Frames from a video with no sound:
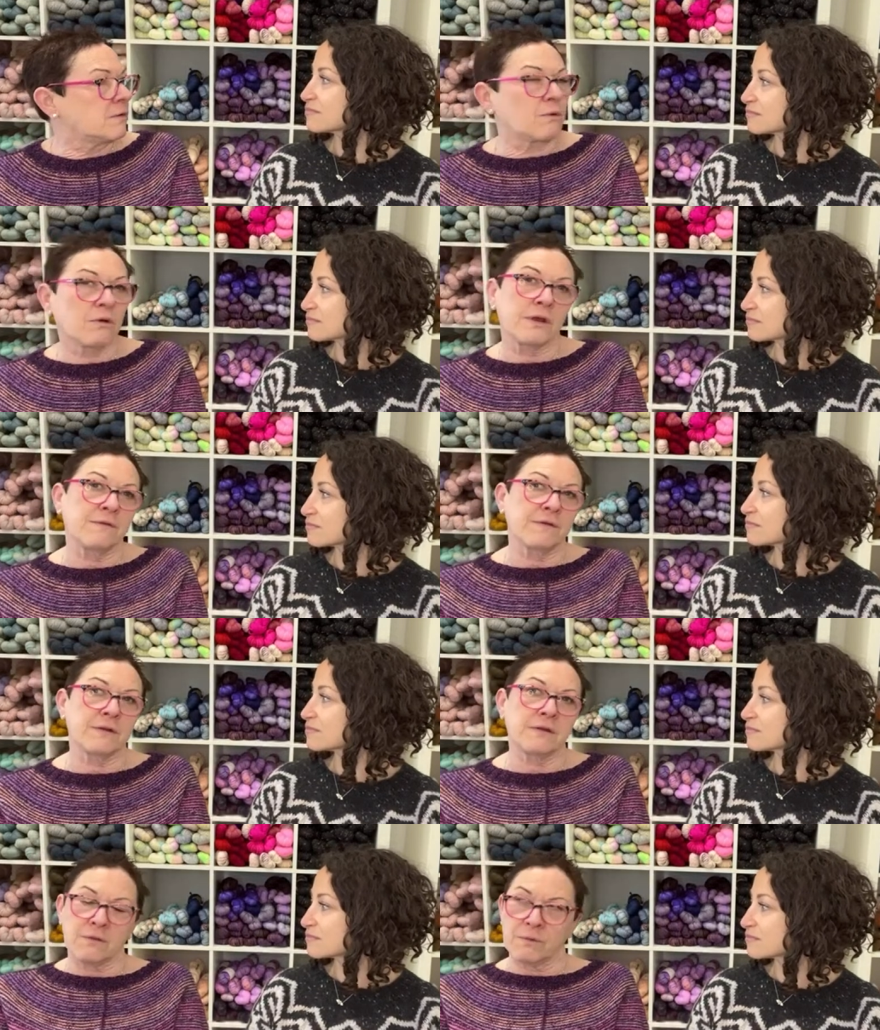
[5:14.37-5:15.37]
Speaker 1: or
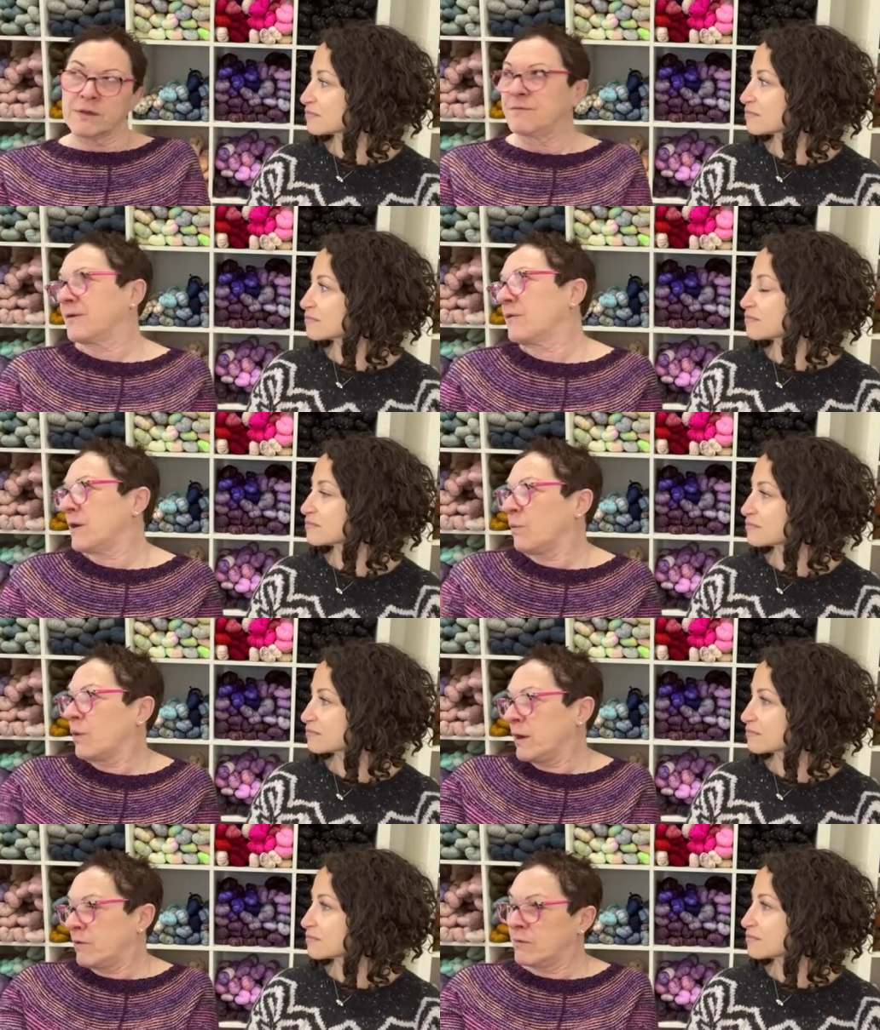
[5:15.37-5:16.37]
even we could figure out
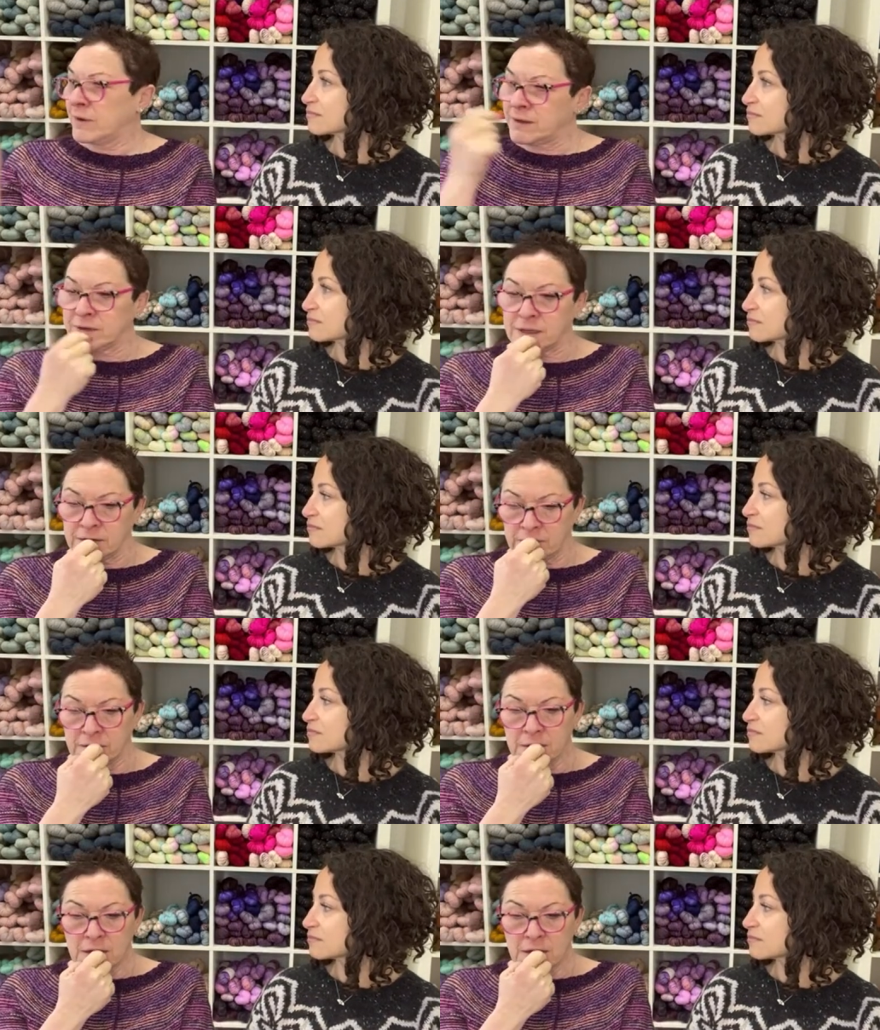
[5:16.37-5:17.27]
where around here.